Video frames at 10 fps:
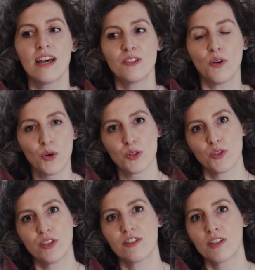And
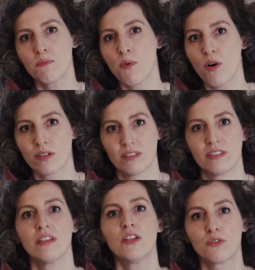also it is
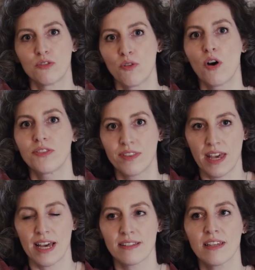important to note
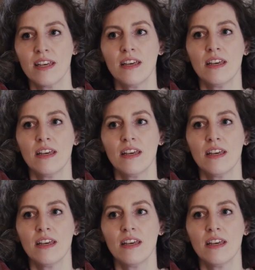that